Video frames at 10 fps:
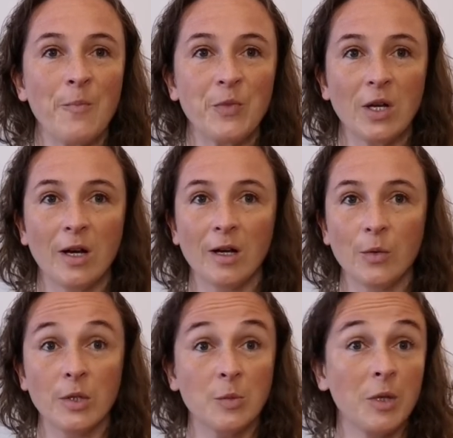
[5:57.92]

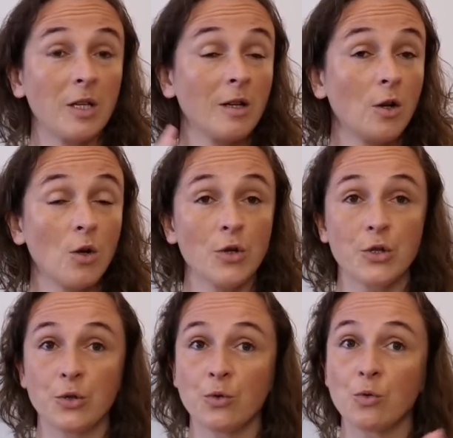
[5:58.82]
we're speaking a lot
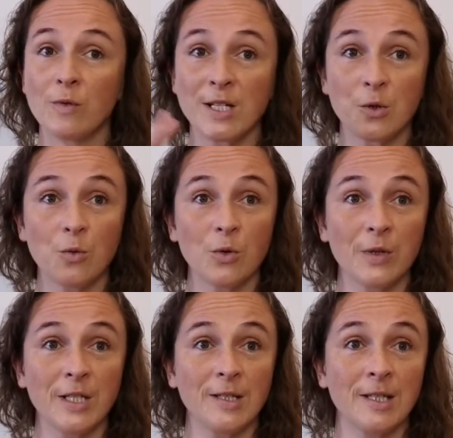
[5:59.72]
to already all of
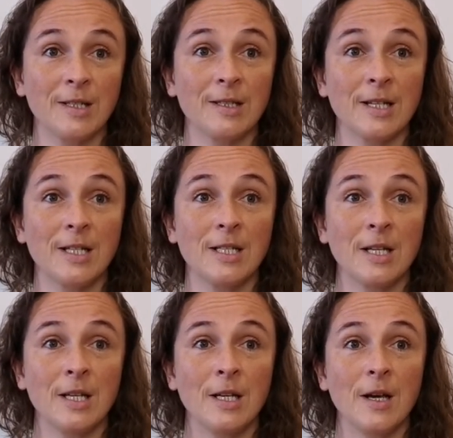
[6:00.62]
these things that
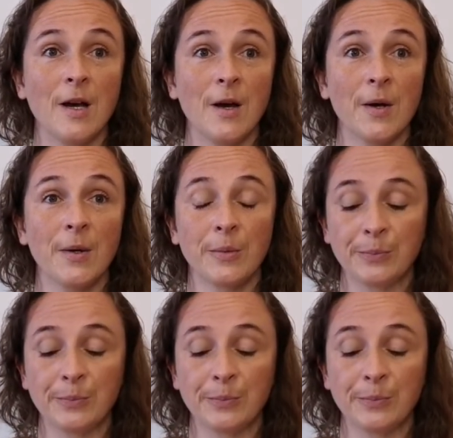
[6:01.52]
are